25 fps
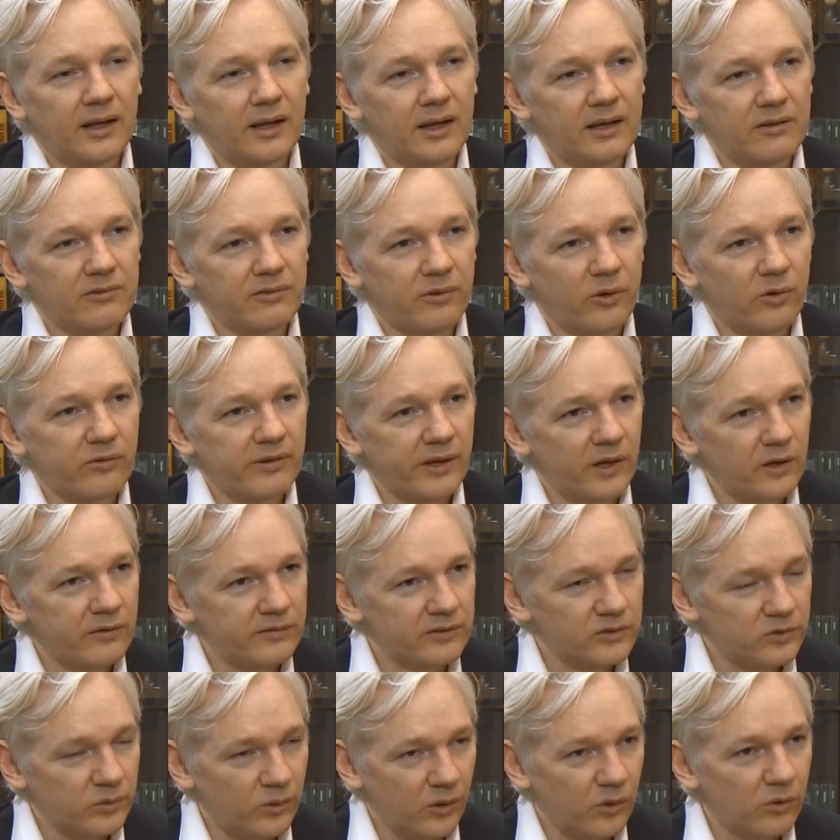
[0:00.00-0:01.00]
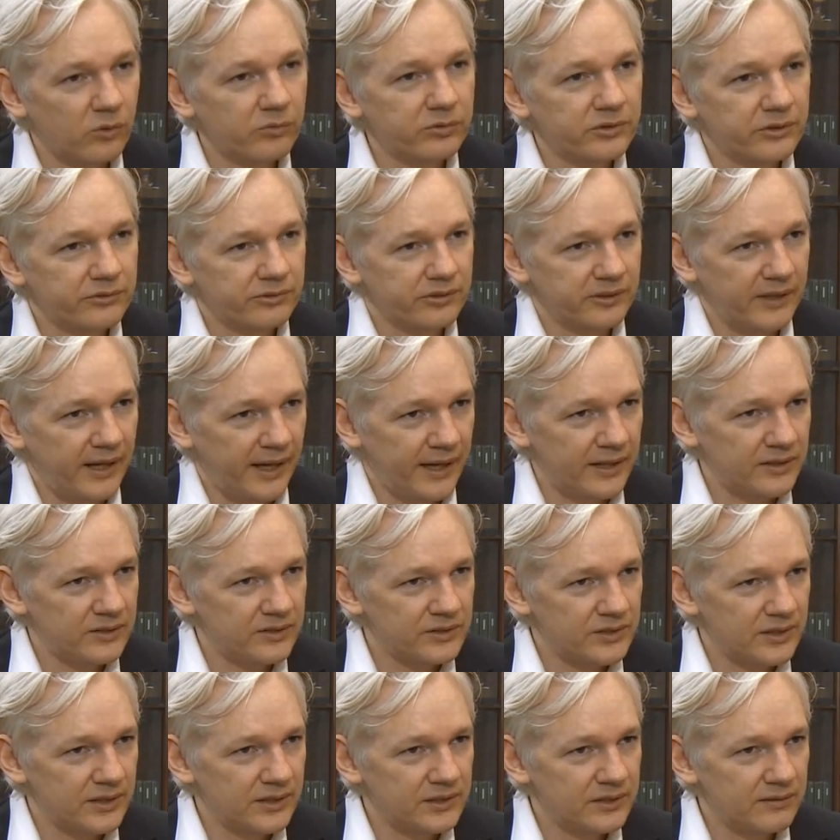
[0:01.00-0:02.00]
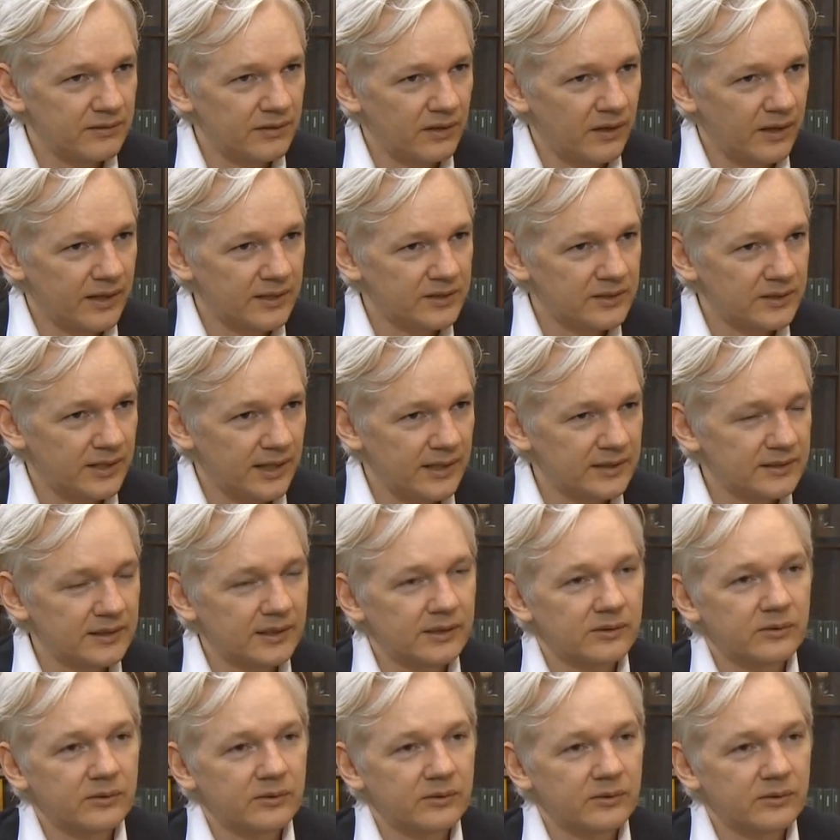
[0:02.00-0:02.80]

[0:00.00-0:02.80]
involving over 12 different agencies of the United States,